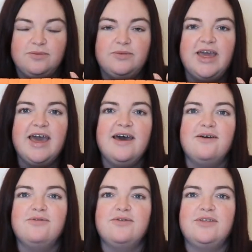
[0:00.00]
we
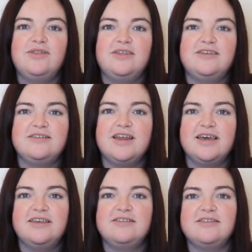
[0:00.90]
have this
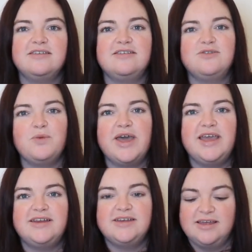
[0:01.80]
nice
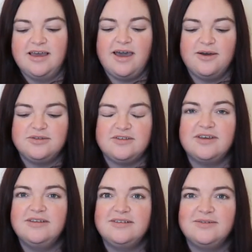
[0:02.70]
suede
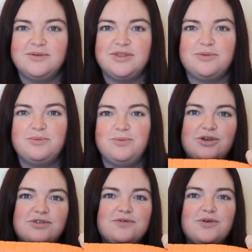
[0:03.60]
outer with
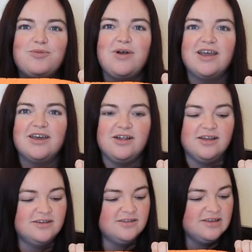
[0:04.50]
beautiful bright
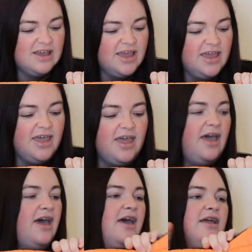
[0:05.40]
colours,
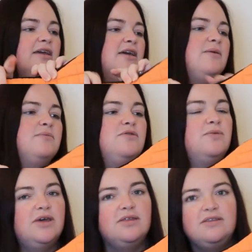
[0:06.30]
and it comes
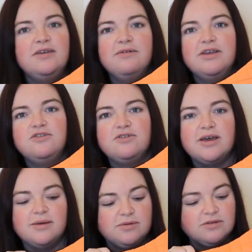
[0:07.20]
with D-ring
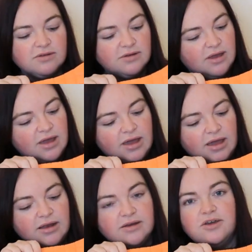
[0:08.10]
straps
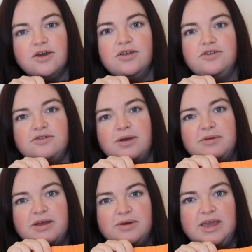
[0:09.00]
and a girth strap
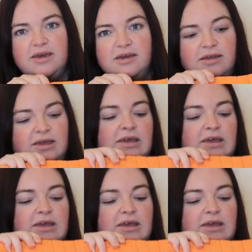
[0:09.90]
down here,